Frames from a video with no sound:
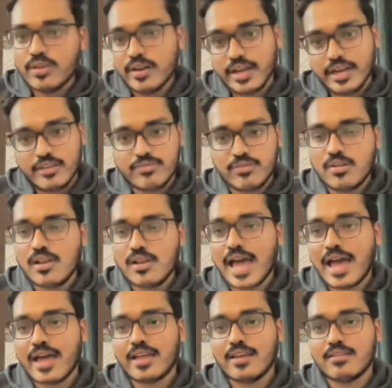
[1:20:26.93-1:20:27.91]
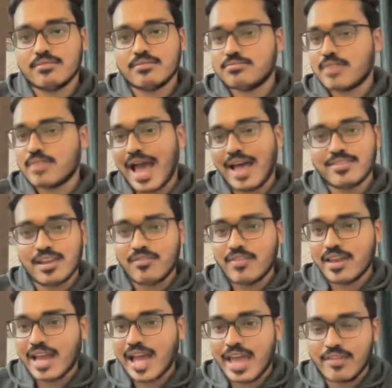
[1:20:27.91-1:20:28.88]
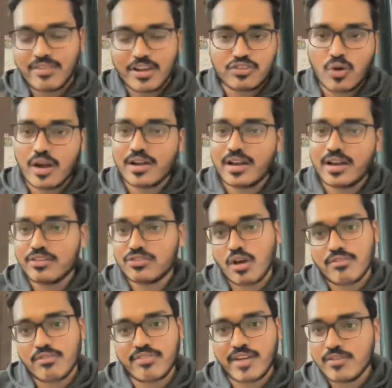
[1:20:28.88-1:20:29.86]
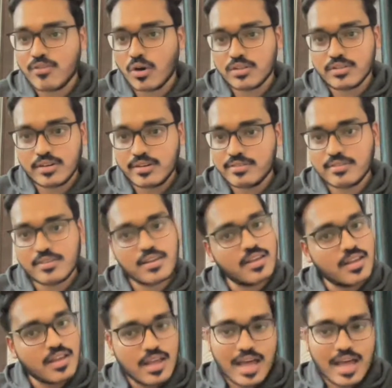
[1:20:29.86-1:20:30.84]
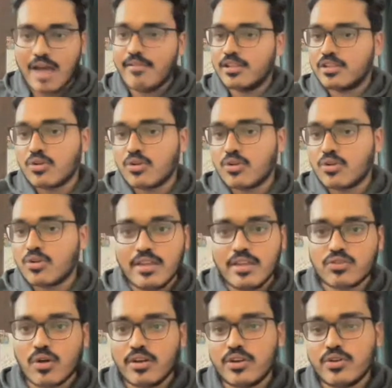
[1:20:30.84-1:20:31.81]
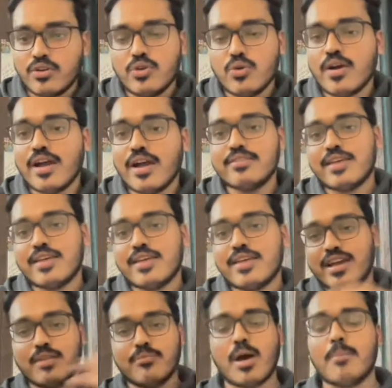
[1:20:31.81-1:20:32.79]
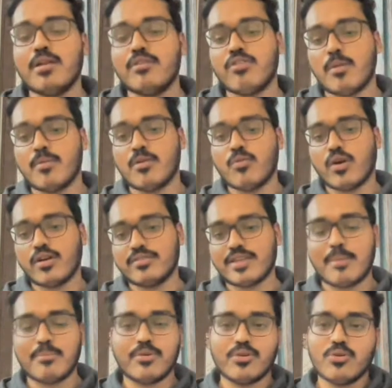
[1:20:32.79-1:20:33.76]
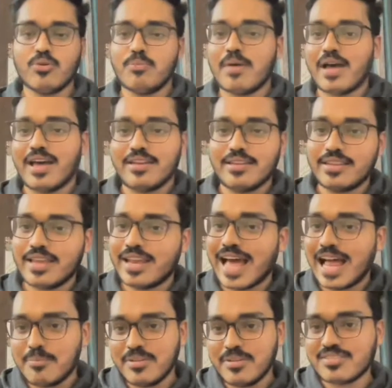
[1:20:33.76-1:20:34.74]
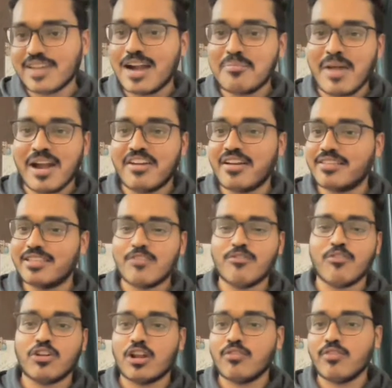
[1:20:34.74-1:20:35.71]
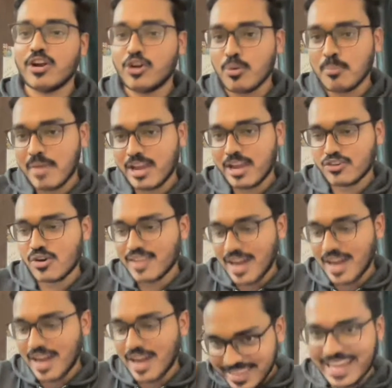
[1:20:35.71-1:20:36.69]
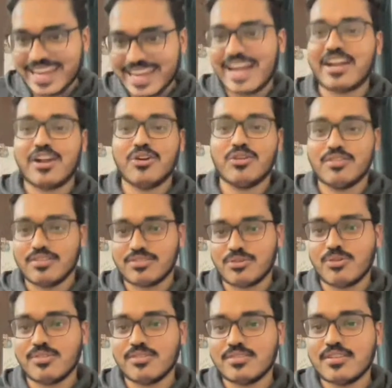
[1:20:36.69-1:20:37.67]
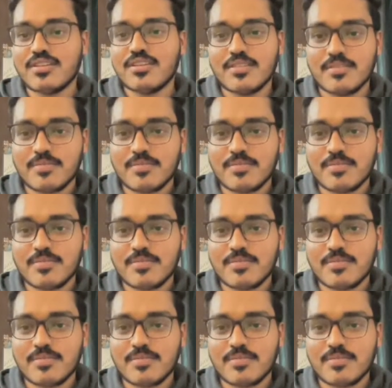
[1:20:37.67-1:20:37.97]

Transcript: do the needful. And as and when if I shortlist top 5 authors, I will throw the list onto you guys, and we can probably form a WhatsApp group, and then I'll be start mentoring them one on one to make sure that they get into this rules.